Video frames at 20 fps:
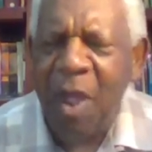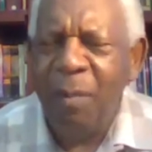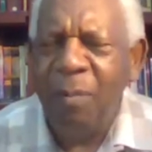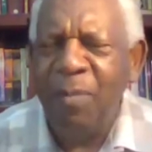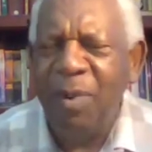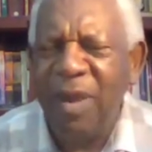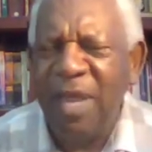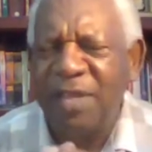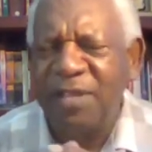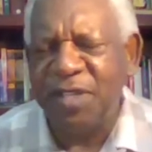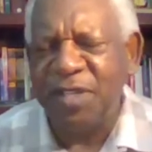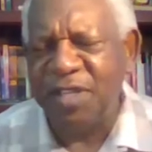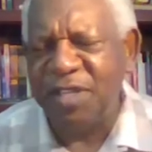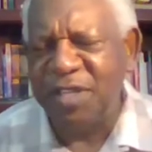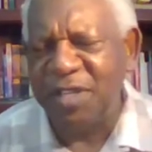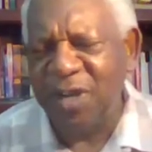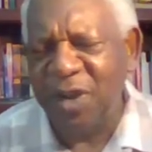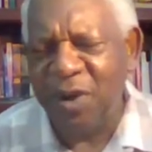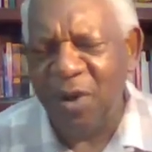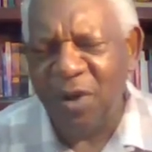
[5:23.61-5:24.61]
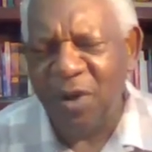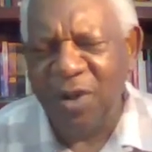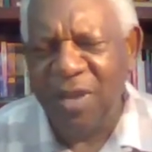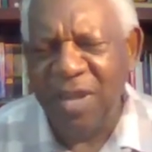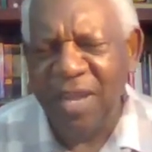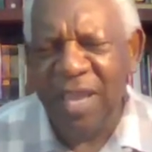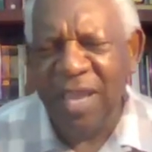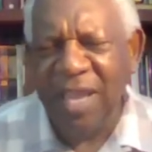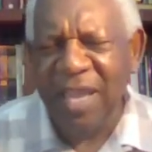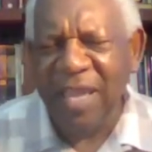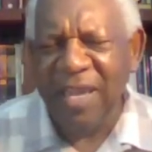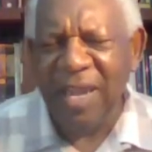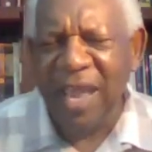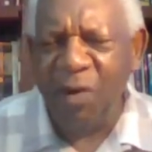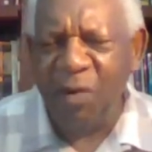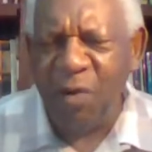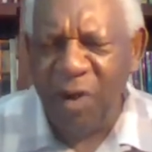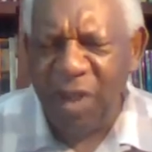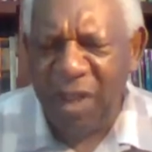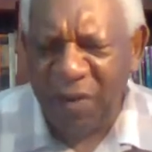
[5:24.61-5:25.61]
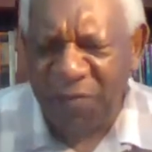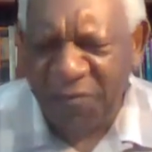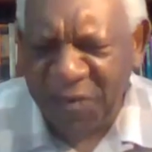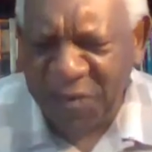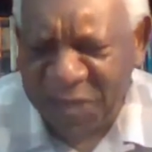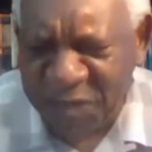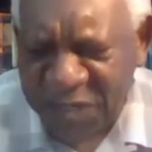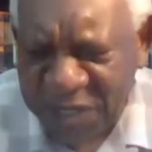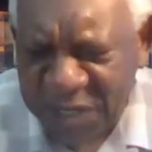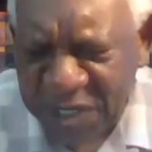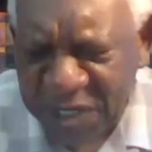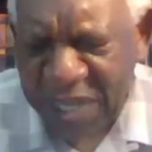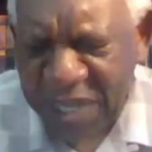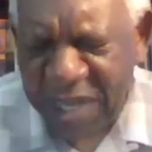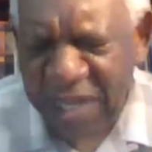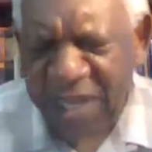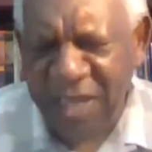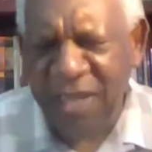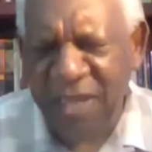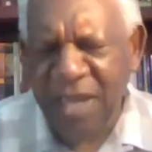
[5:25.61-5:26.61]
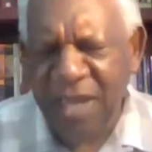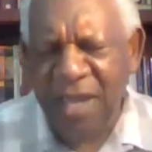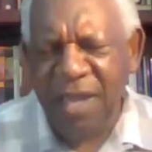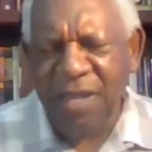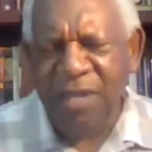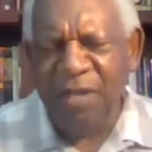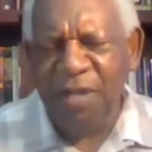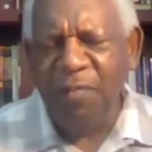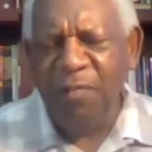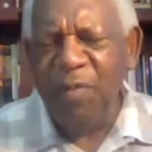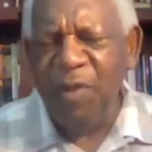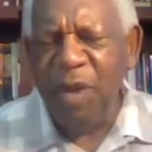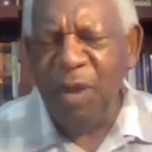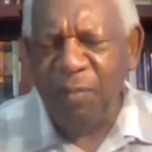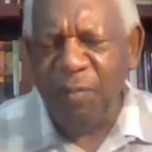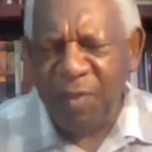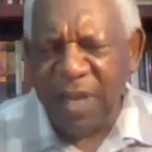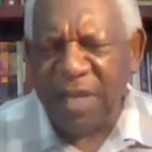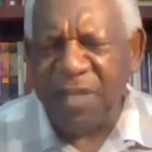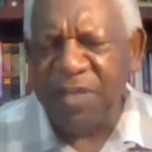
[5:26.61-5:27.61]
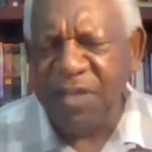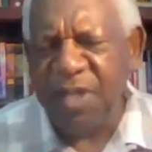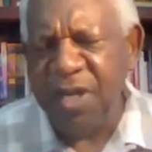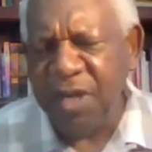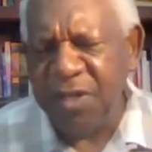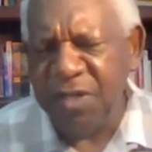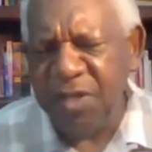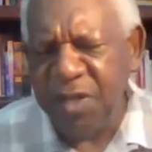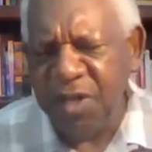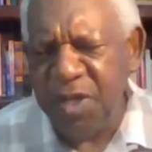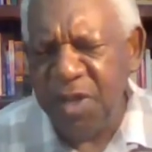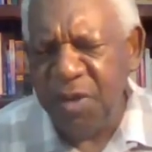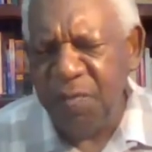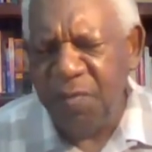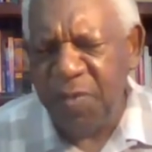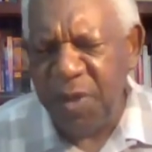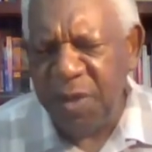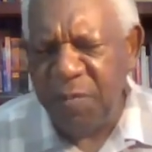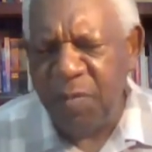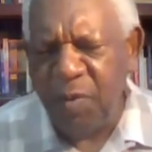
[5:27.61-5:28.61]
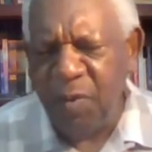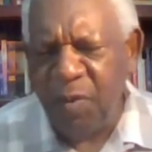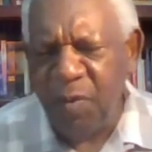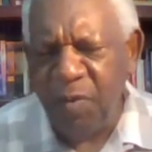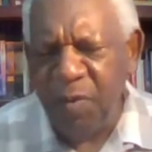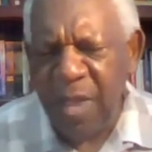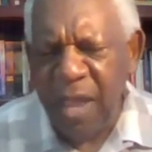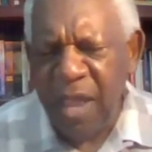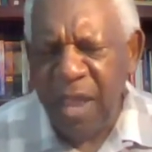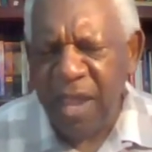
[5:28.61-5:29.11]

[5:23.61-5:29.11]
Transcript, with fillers: Bless us, Lord, in our efforts today to be a blessing unto your people.